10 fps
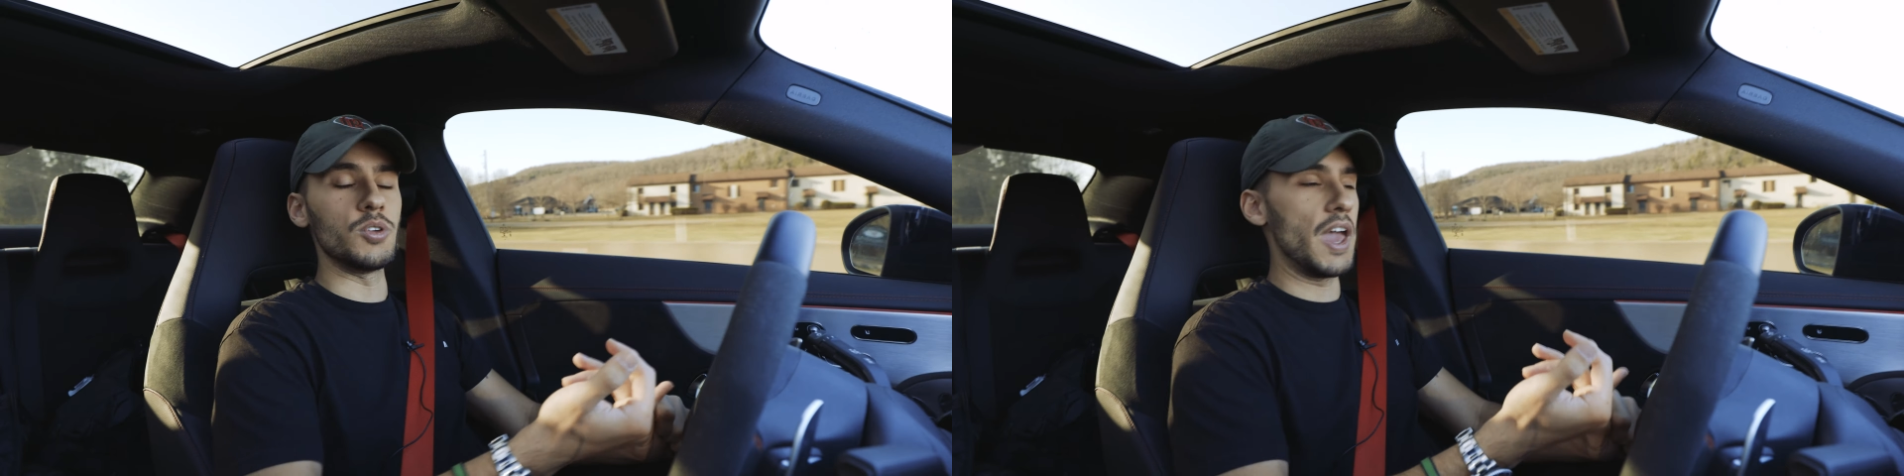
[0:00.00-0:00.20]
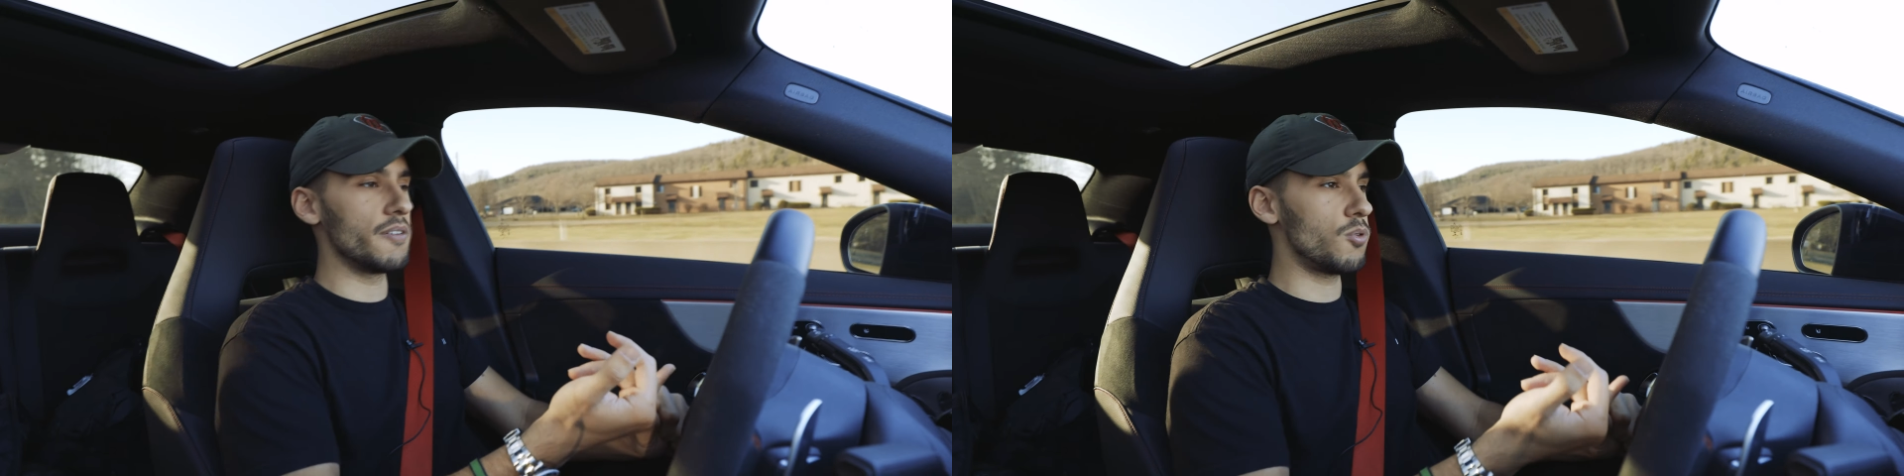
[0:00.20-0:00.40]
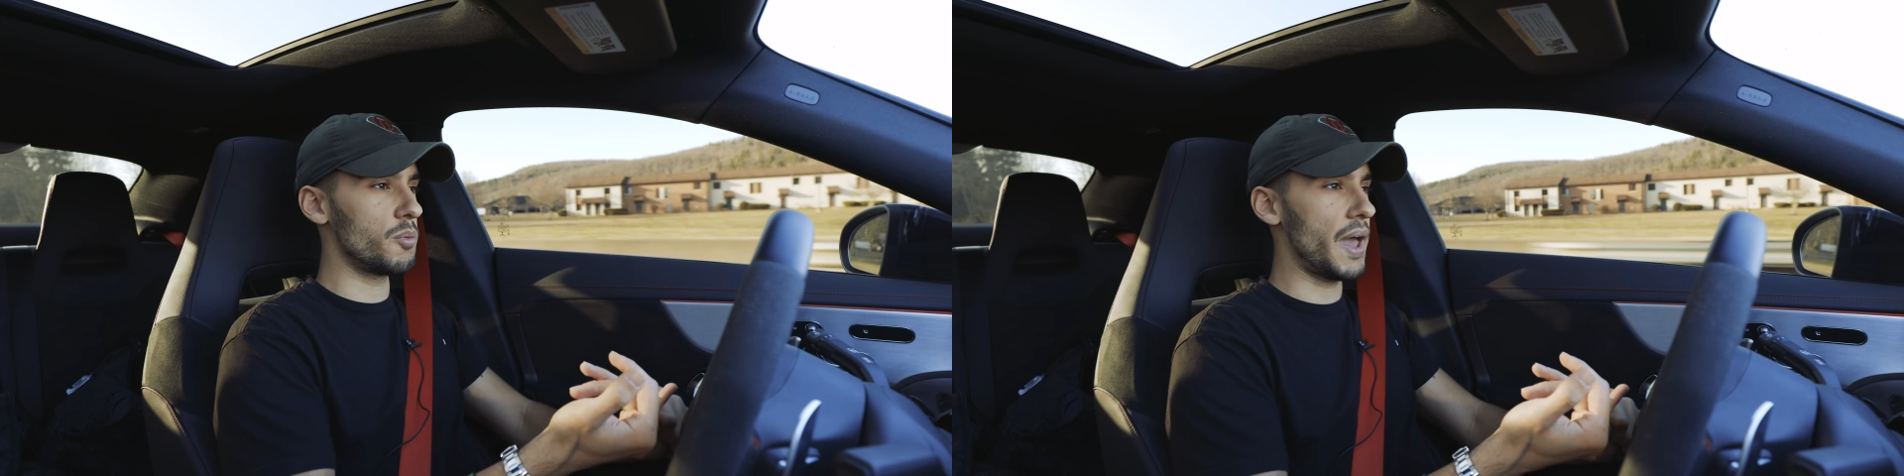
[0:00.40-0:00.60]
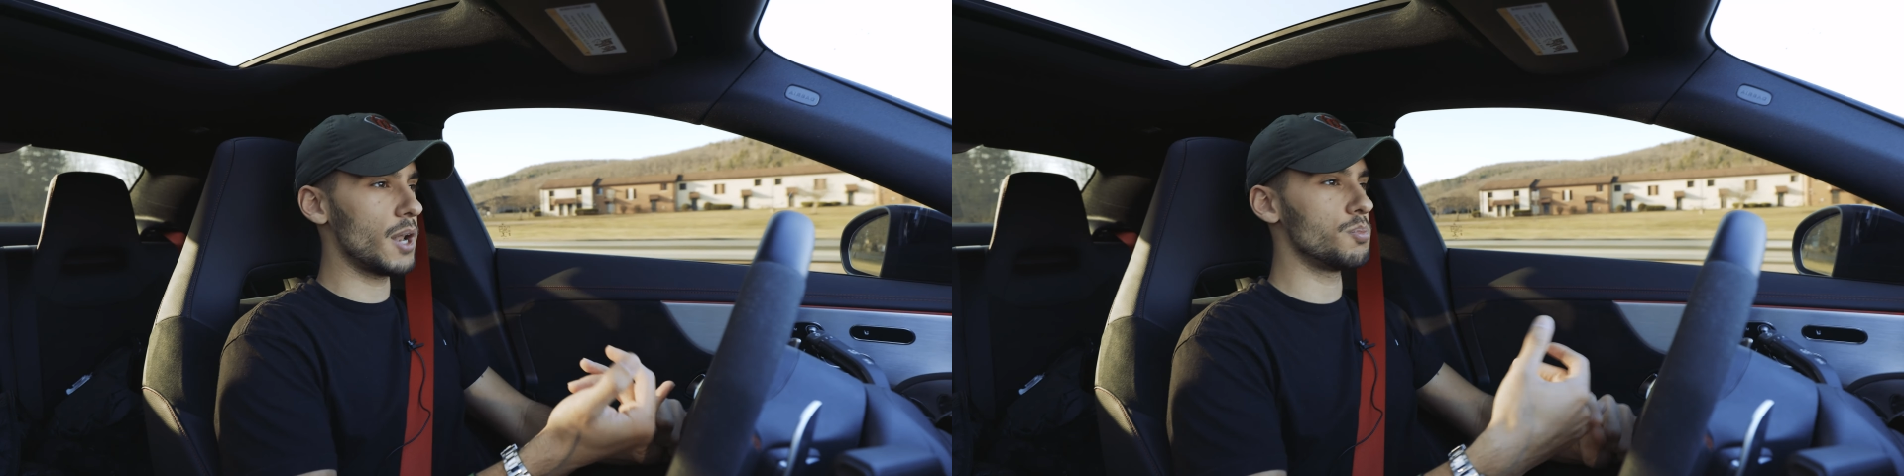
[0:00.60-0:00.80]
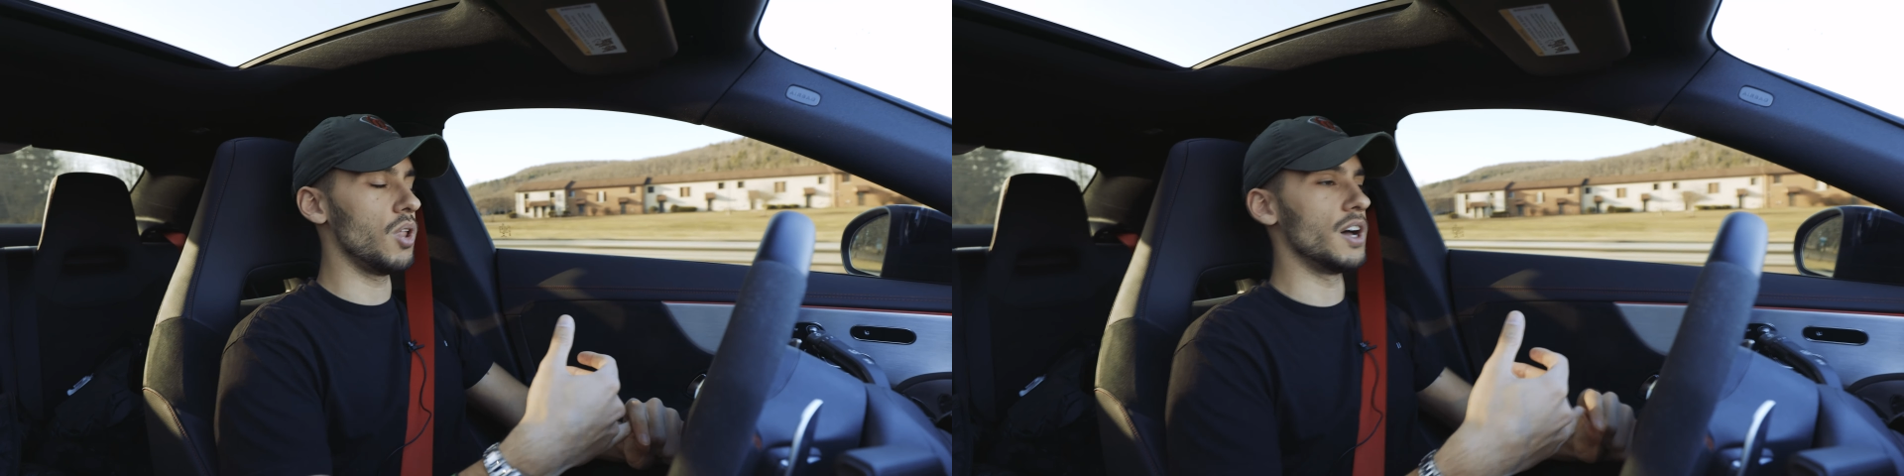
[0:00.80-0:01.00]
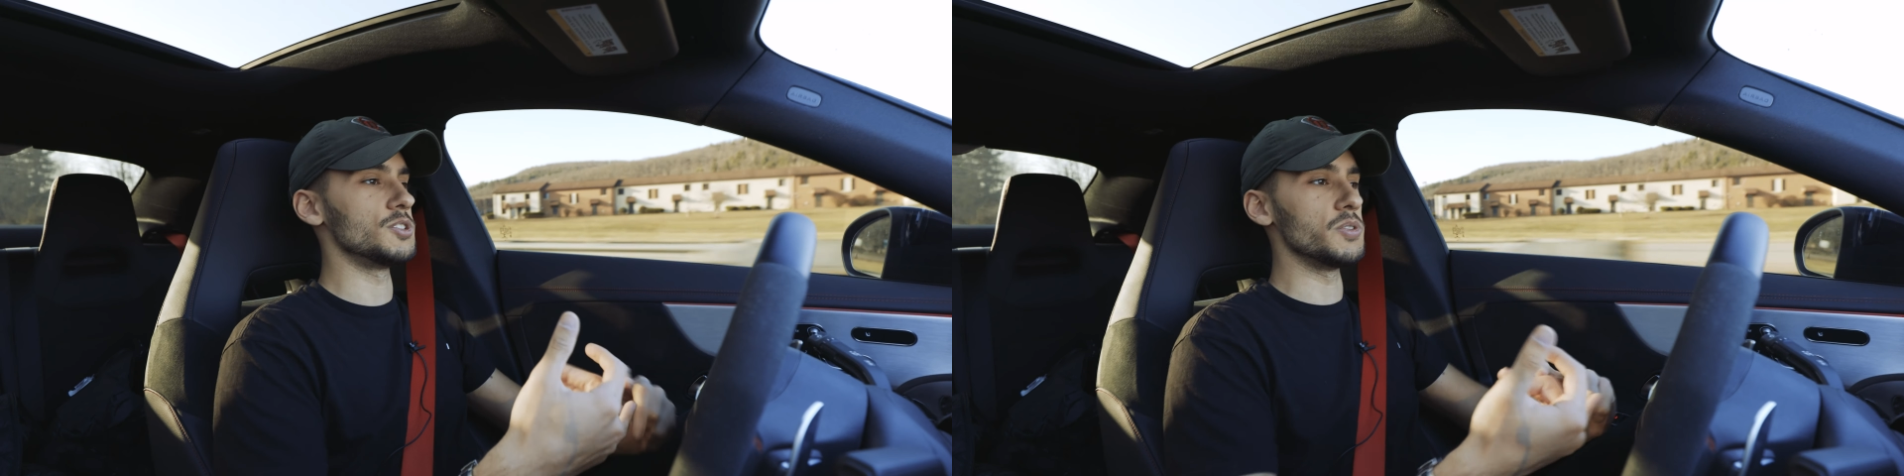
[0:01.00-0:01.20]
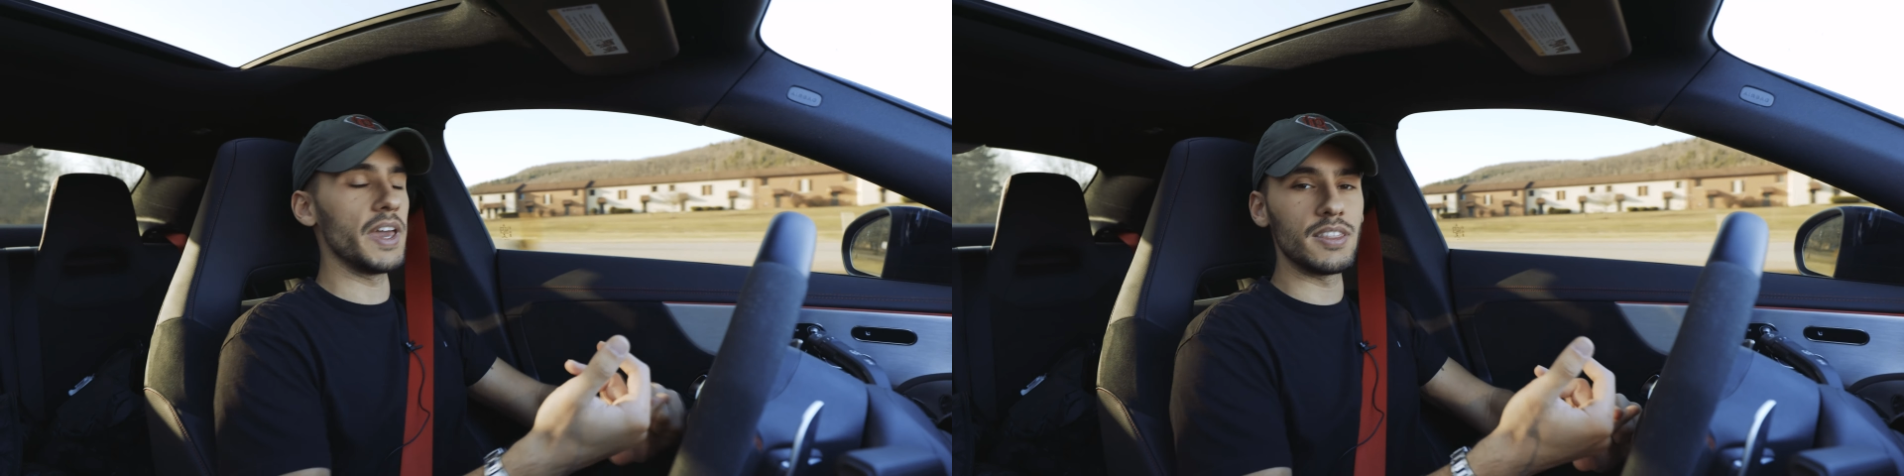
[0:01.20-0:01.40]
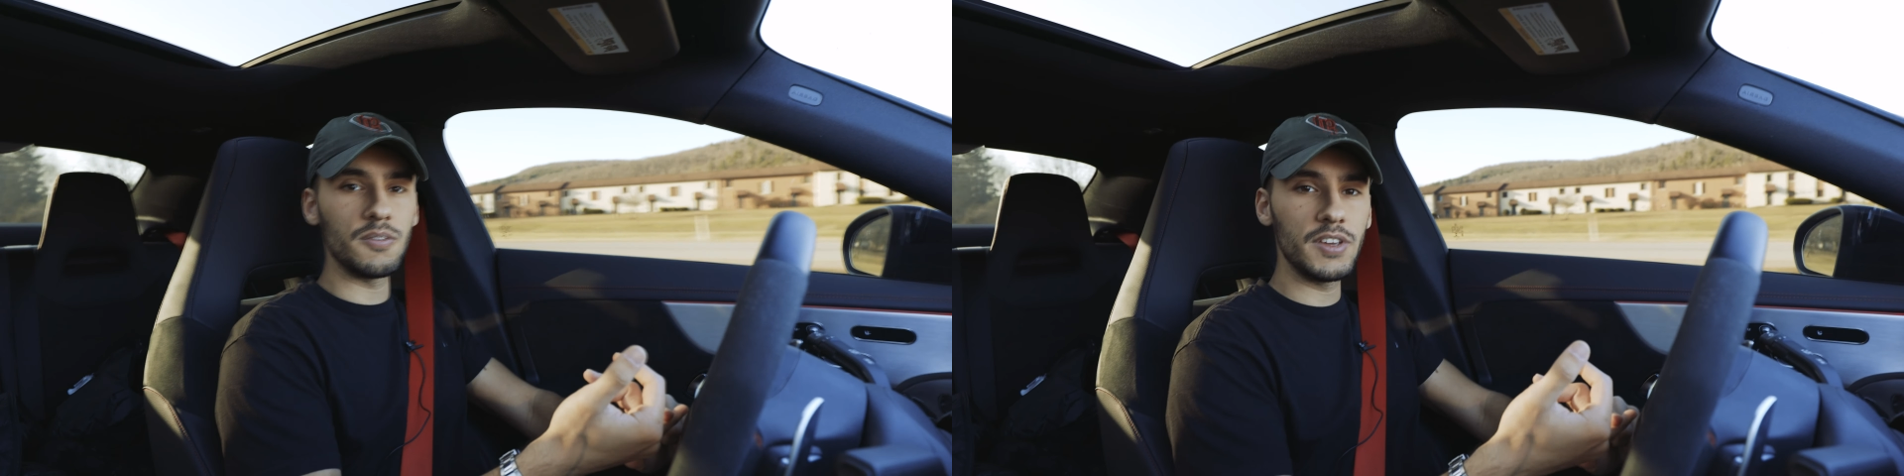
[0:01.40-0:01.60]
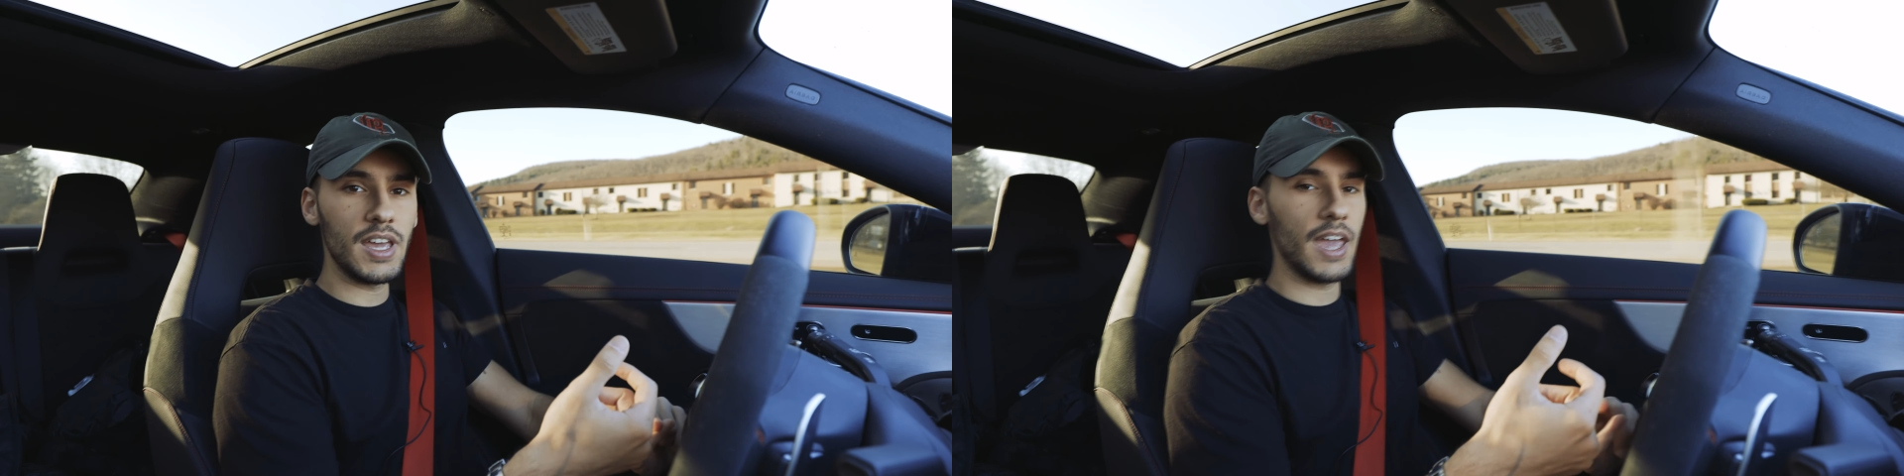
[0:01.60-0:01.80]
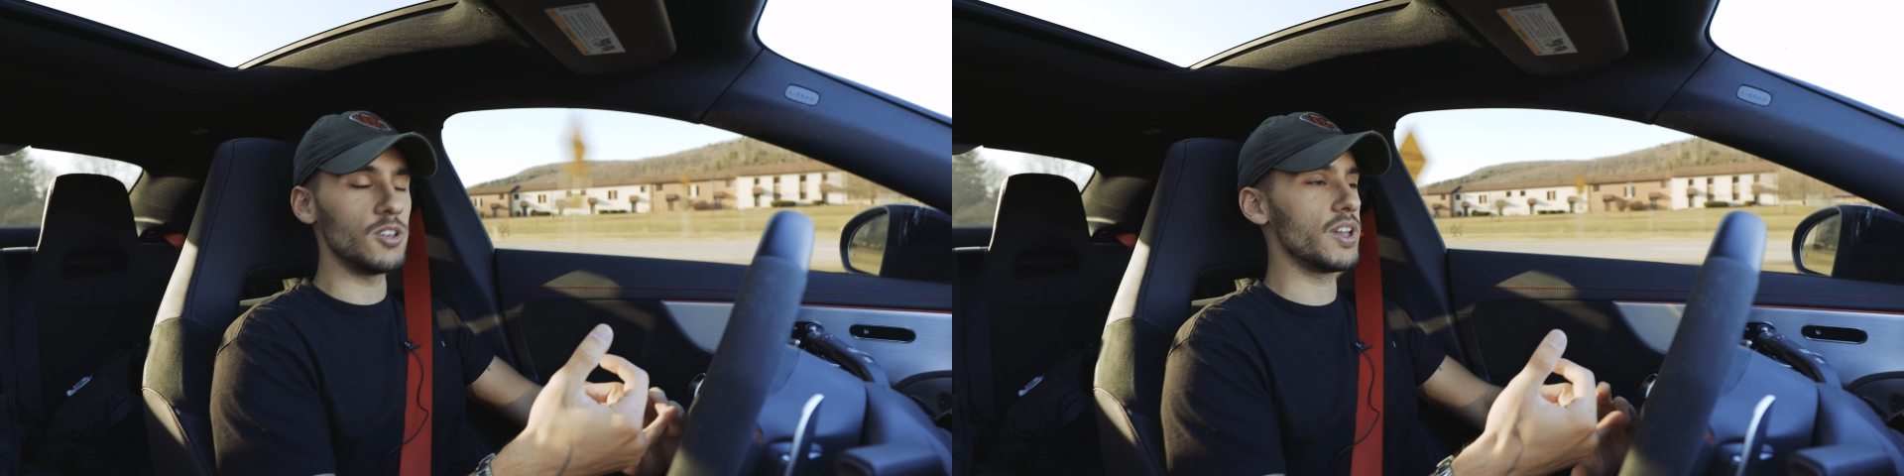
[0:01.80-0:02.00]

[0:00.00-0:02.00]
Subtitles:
you get 4MATIC Plus, you get the V8,